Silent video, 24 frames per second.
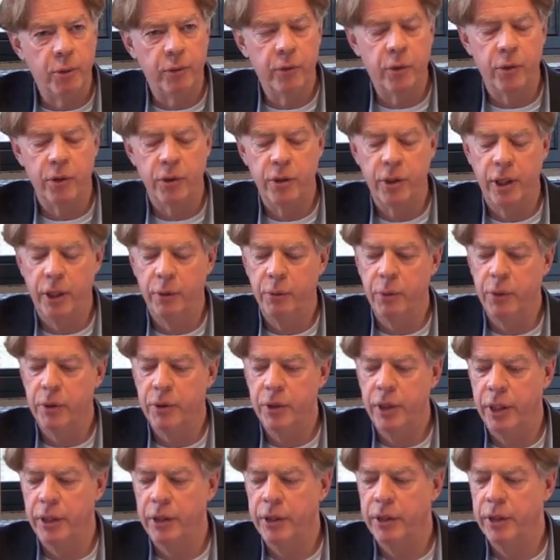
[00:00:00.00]
of course, that will
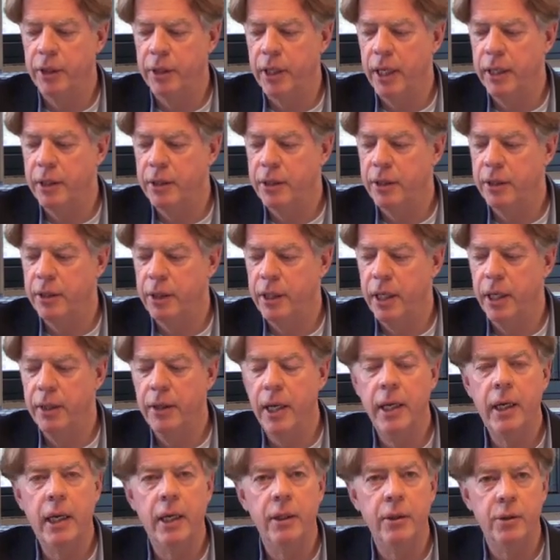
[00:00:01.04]
change the density, and
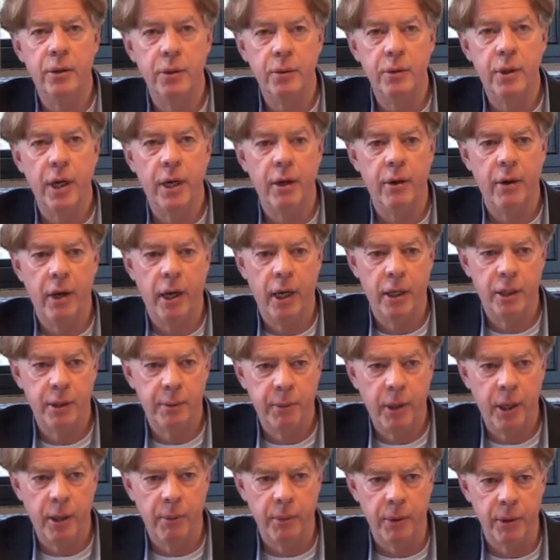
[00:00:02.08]
they can do their
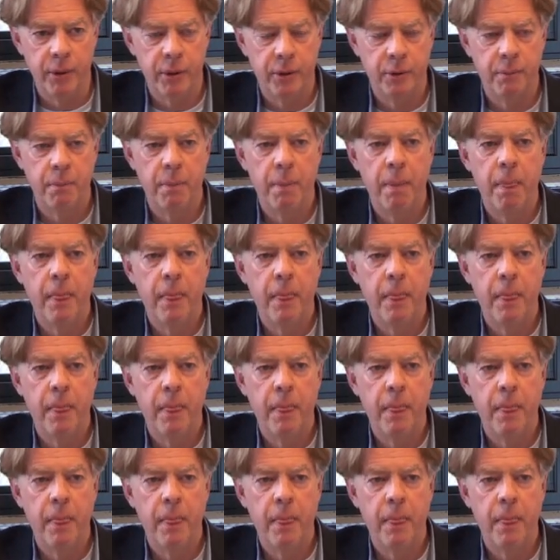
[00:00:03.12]
experiments.